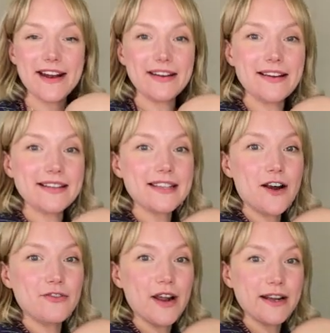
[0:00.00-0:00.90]
areas
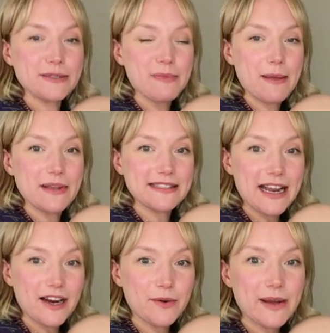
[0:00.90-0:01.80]
around baby's
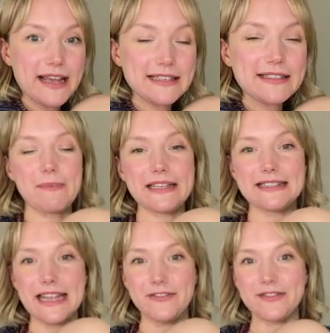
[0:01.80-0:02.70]
airways,
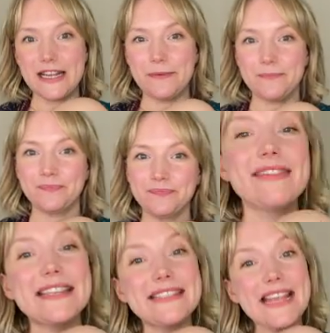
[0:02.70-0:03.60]
baby's safety. The